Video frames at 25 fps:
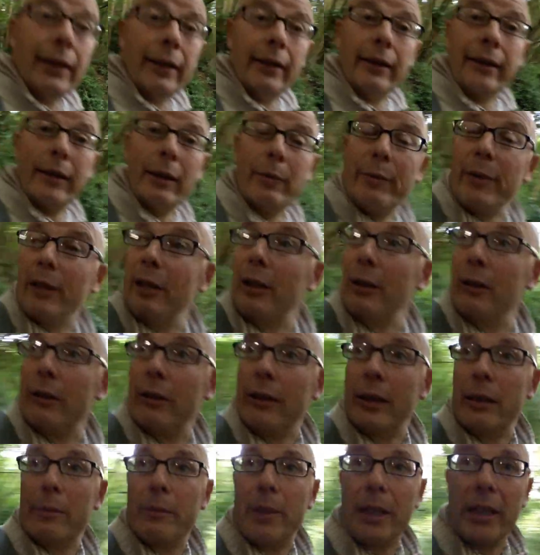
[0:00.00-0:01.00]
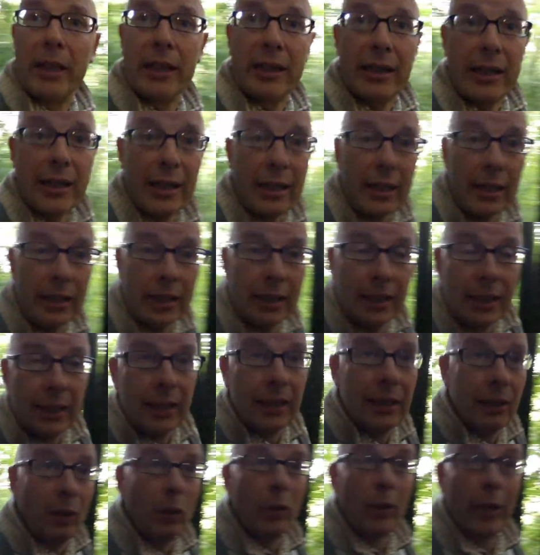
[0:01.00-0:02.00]
they'll be along in a minute,
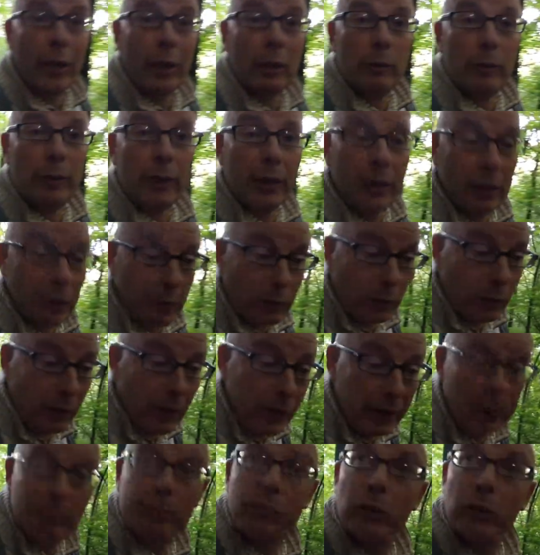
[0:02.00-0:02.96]
or he'll be along, William